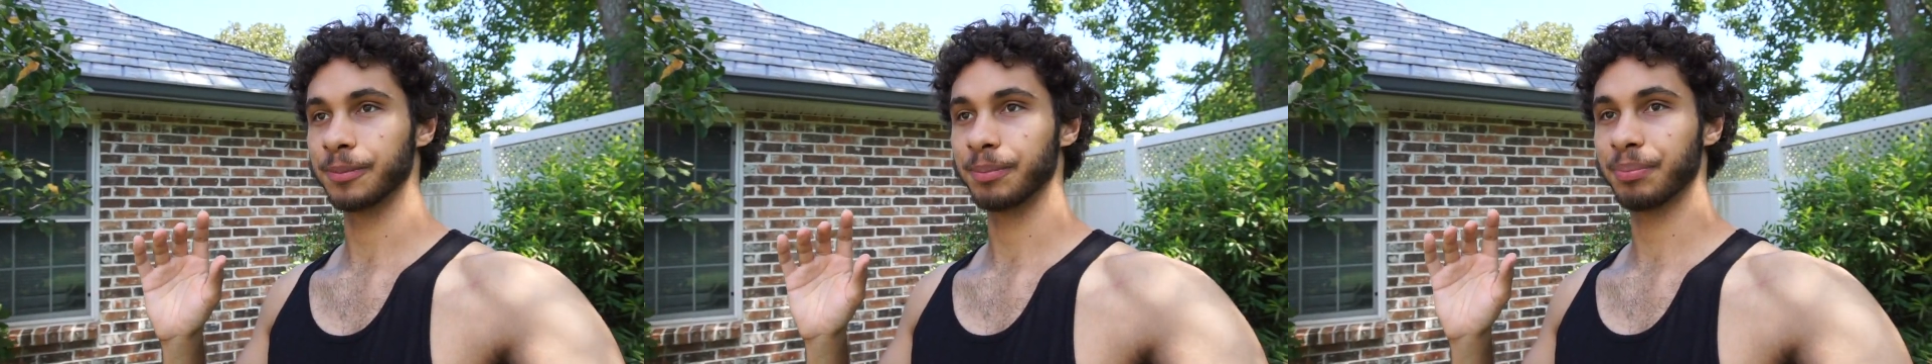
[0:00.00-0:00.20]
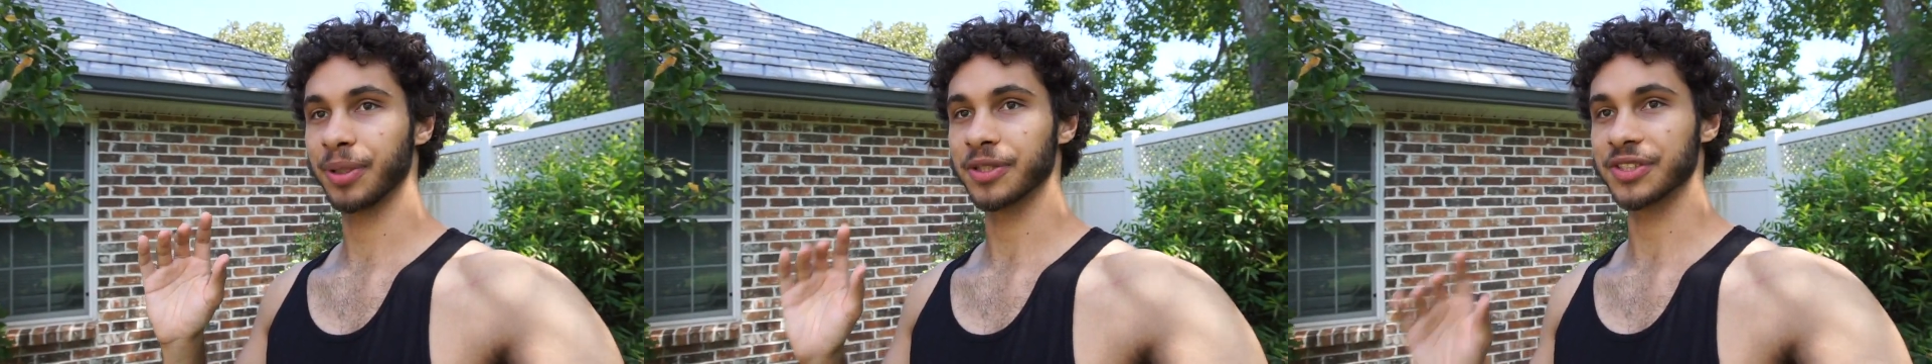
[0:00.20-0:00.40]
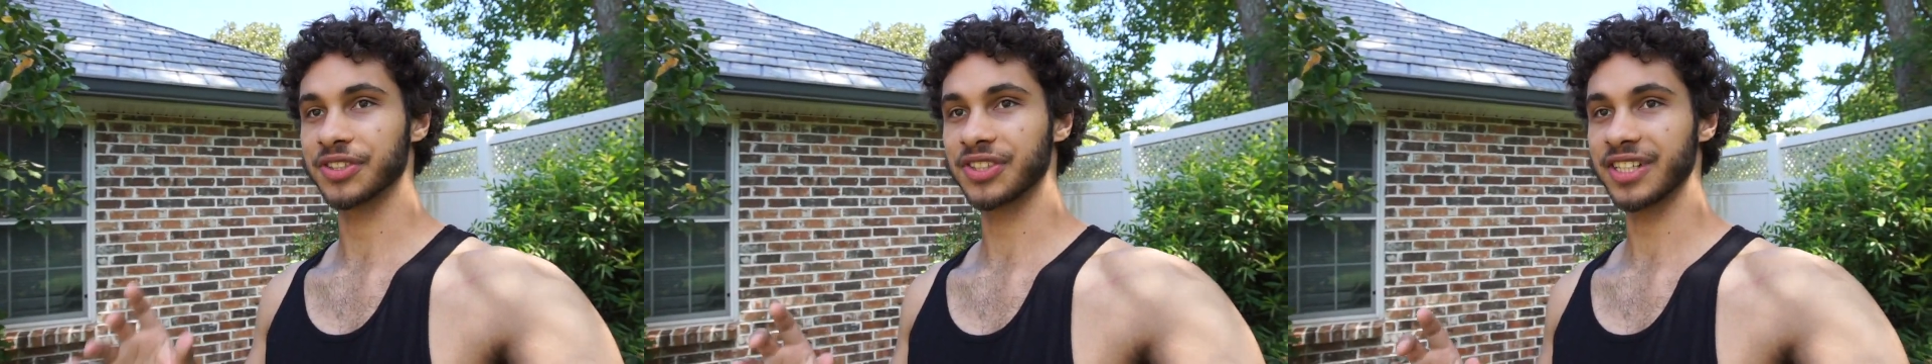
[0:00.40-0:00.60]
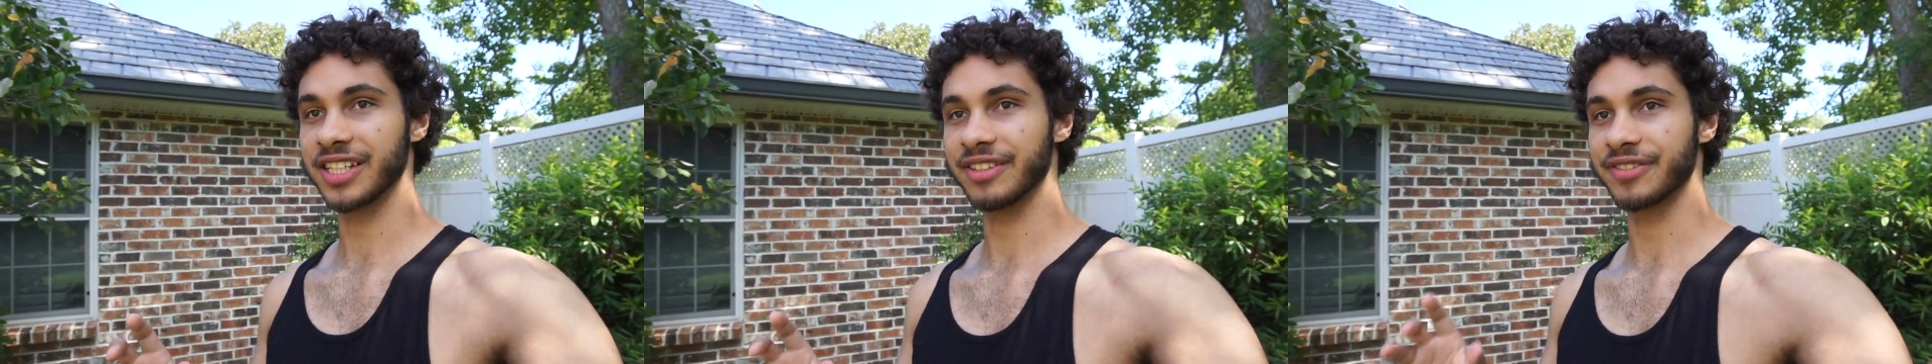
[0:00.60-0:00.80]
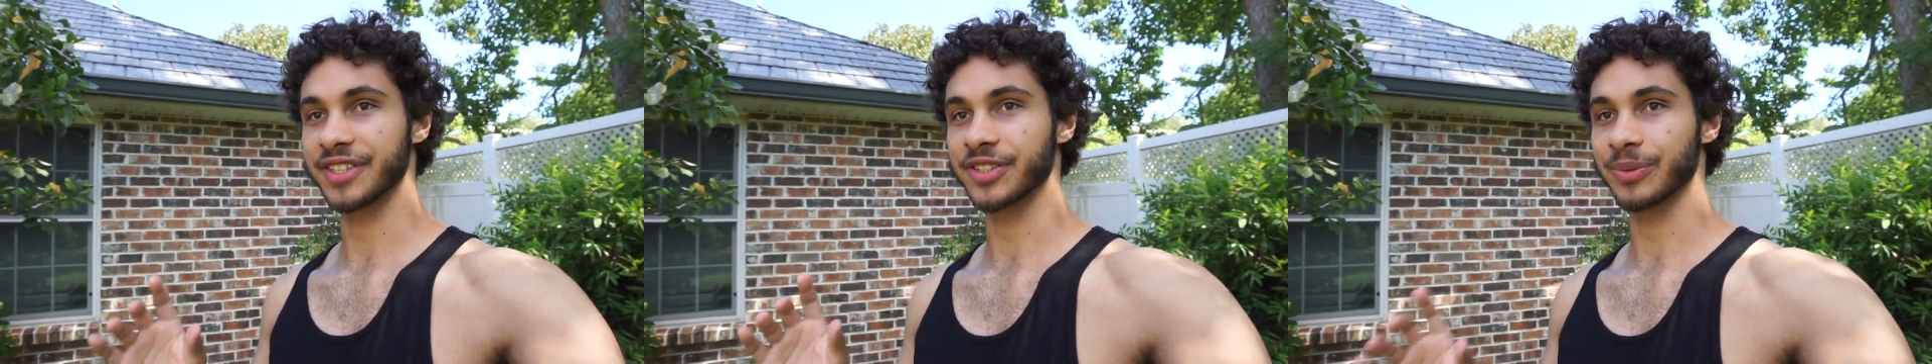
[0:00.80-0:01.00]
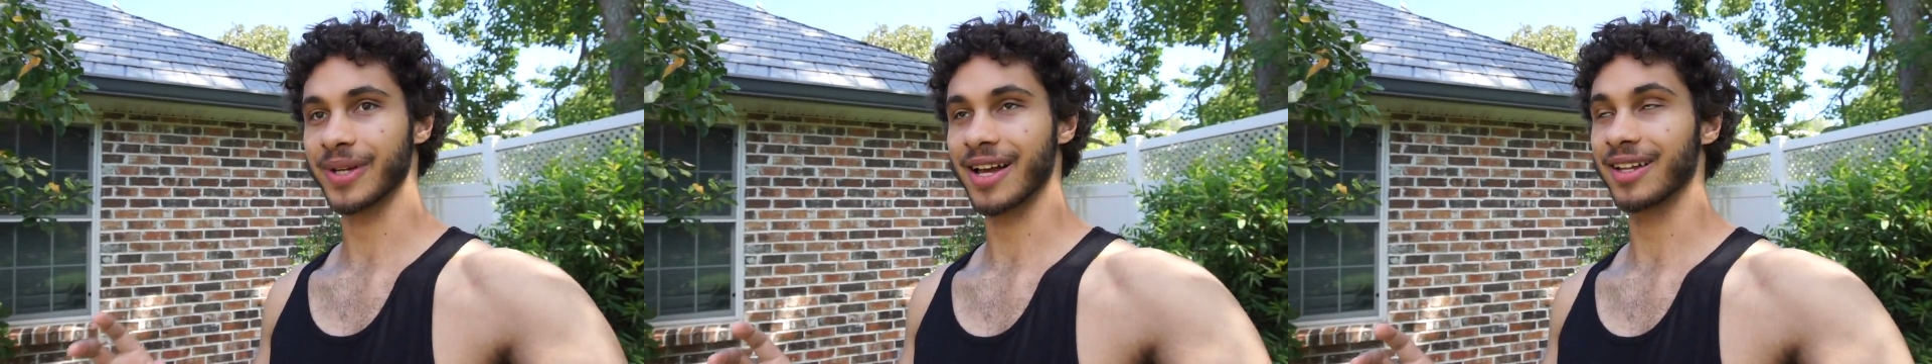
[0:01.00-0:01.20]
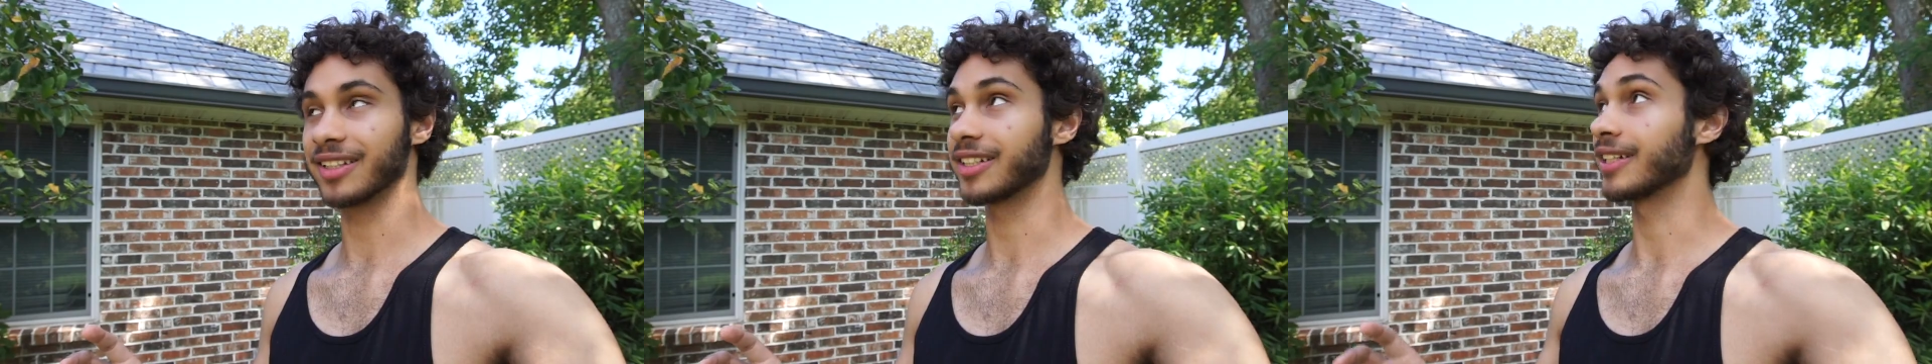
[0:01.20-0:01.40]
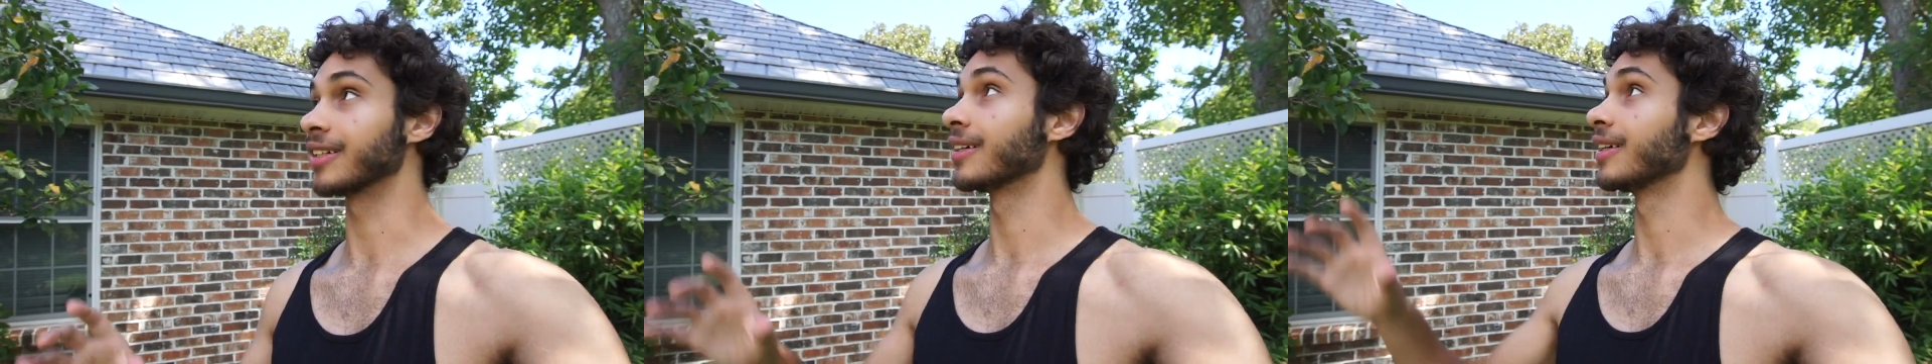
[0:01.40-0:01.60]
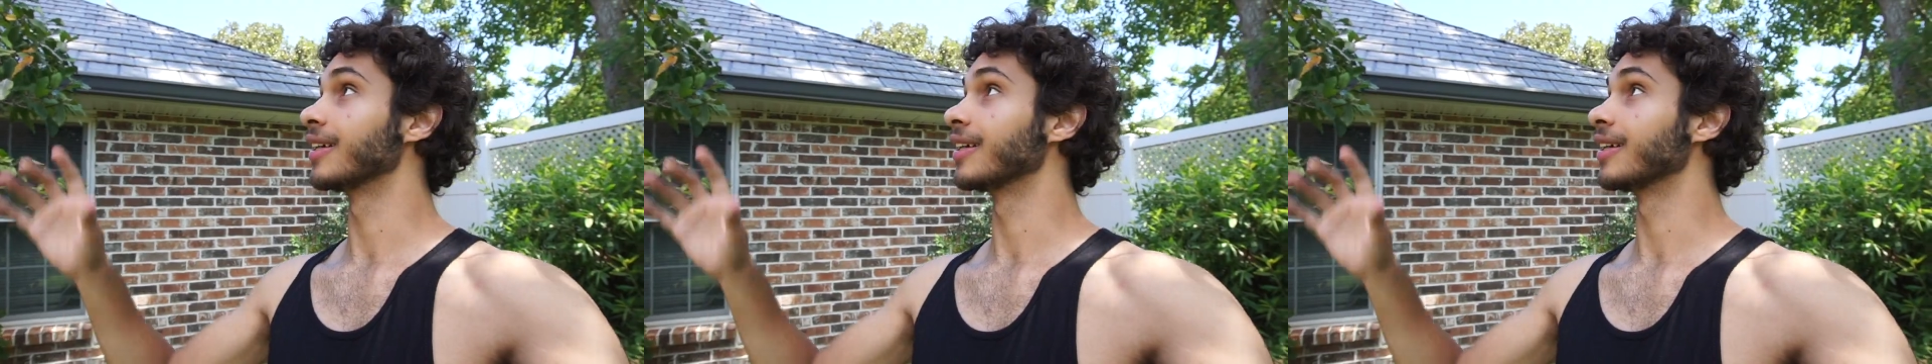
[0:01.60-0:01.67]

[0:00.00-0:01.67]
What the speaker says: perceive its reality,